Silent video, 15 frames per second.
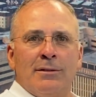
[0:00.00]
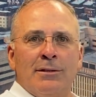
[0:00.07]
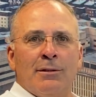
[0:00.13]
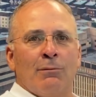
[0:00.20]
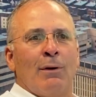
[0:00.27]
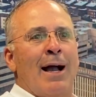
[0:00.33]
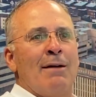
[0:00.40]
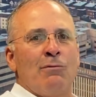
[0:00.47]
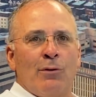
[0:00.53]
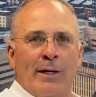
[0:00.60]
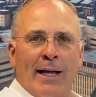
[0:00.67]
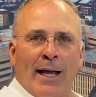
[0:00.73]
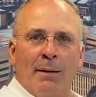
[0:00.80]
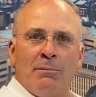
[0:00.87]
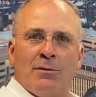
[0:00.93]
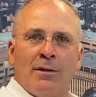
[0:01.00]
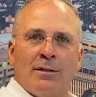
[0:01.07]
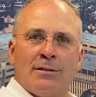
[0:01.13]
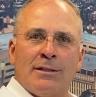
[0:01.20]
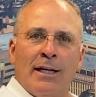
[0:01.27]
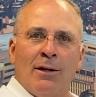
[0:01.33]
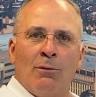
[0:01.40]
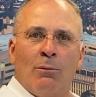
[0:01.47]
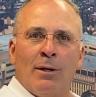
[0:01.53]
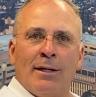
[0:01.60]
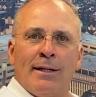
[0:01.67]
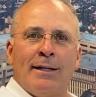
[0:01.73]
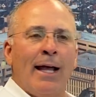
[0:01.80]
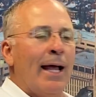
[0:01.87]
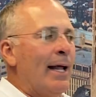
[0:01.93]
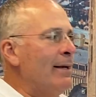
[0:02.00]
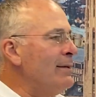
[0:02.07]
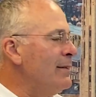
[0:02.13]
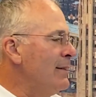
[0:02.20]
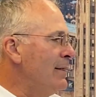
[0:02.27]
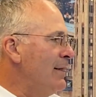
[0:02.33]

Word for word: your rivalry games on a scale one to ten.